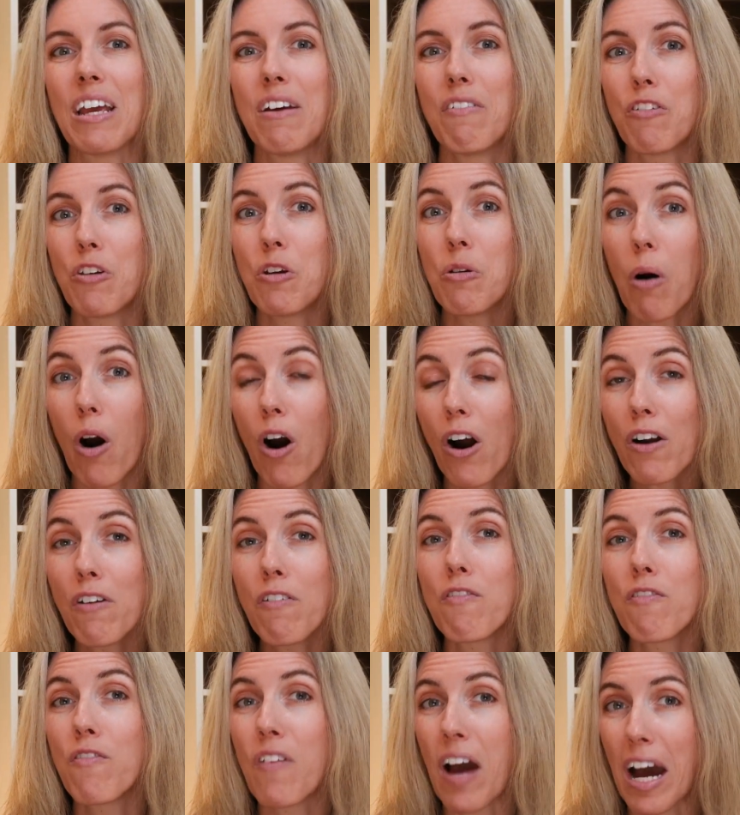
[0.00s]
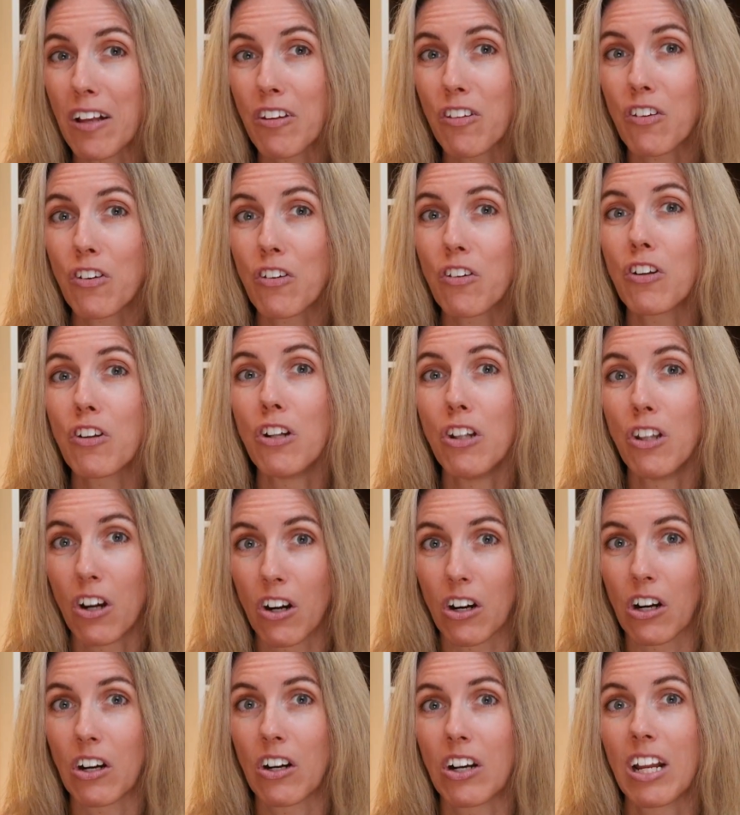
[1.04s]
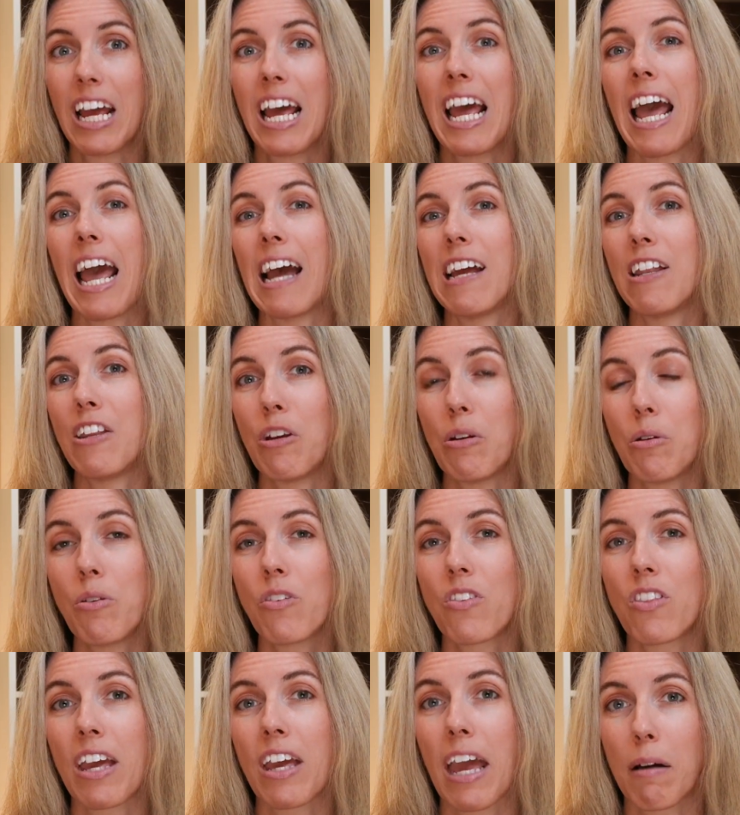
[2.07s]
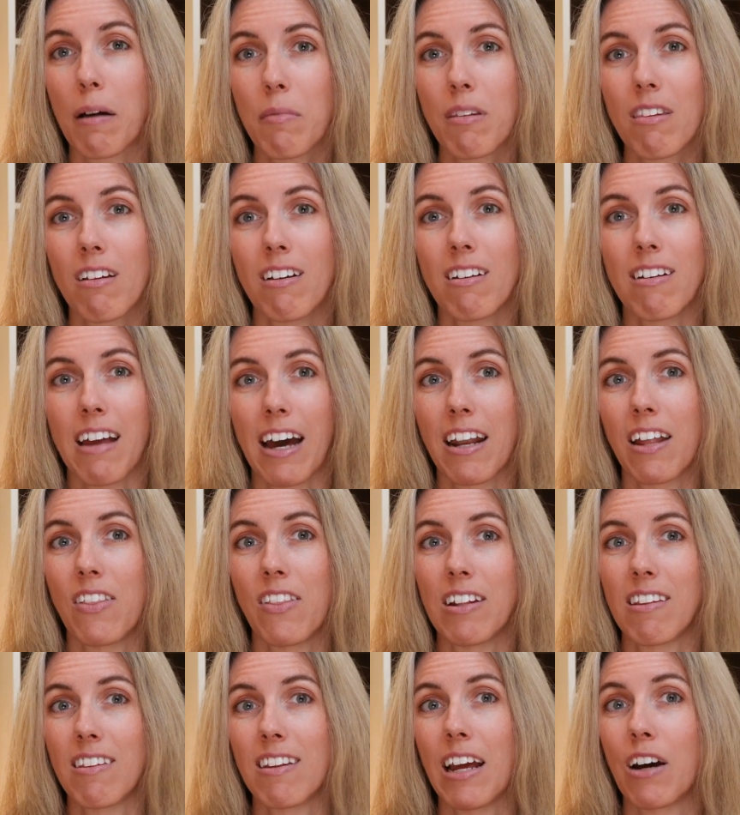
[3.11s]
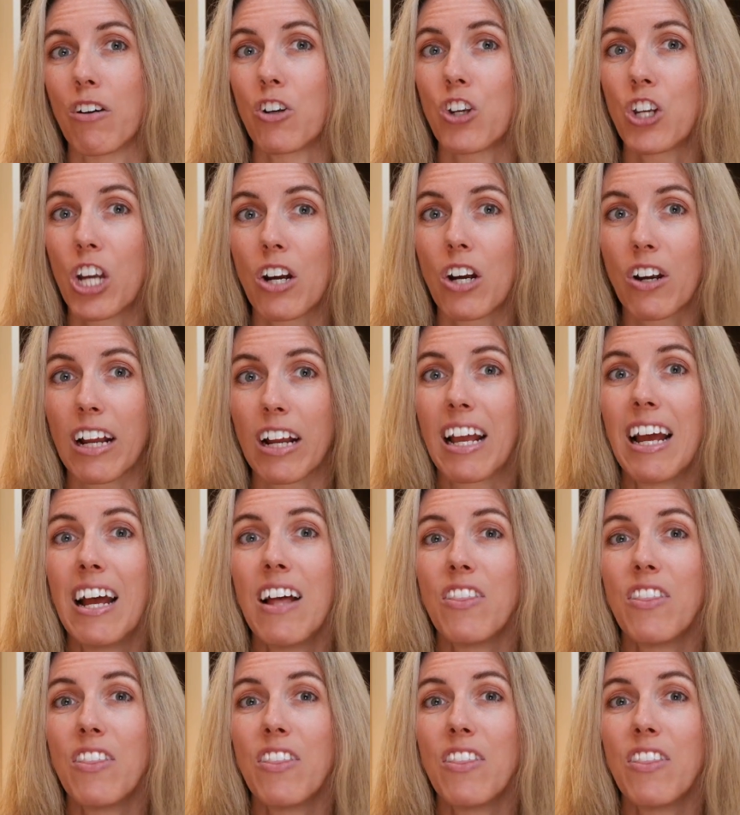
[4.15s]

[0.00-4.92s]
if you are faster to learn and use the Amazon data that's now sharing,